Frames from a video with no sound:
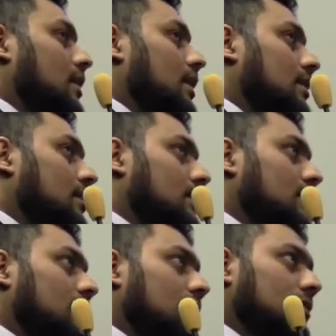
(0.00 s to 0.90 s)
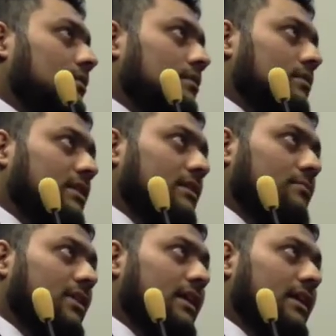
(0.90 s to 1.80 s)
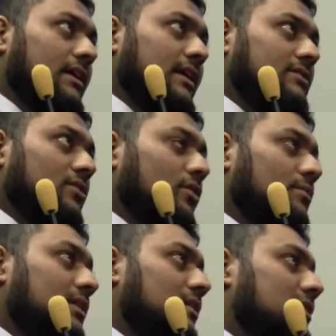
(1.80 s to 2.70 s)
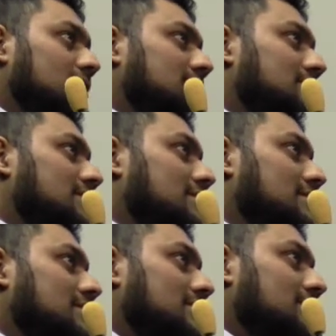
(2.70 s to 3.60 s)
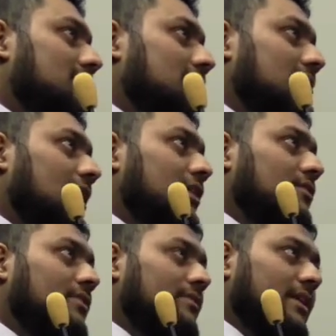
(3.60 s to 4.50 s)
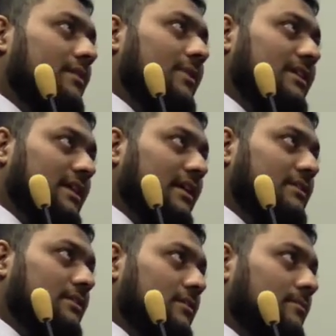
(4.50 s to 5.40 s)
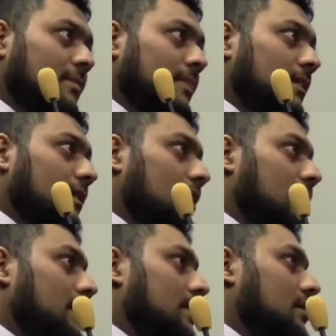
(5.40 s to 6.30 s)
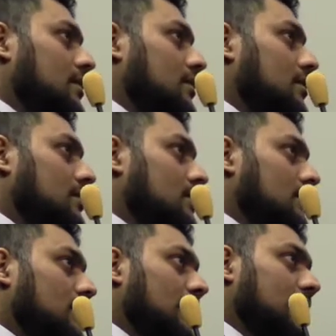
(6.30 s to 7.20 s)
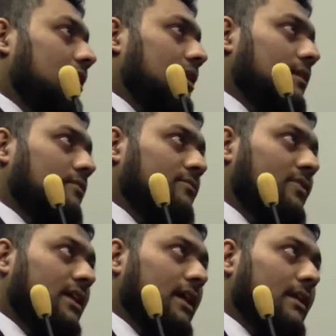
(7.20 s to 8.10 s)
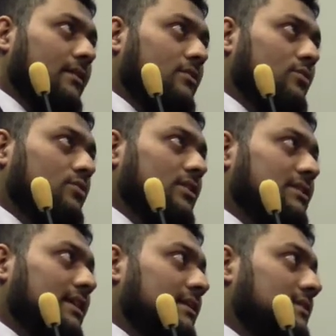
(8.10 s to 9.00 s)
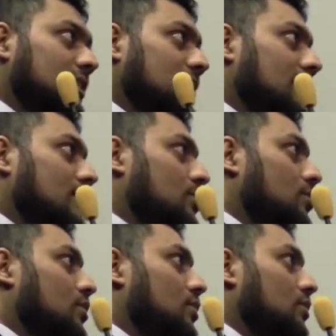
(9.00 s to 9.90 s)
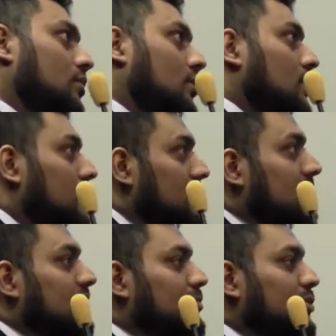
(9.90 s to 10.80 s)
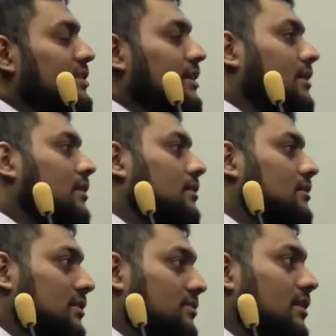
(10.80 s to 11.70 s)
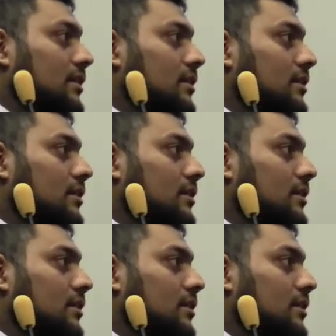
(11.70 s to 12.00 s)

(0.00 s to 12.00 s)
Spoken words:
And that building a taxonomy is kind of a very big challenge, and we can do this as a whole research project. This work.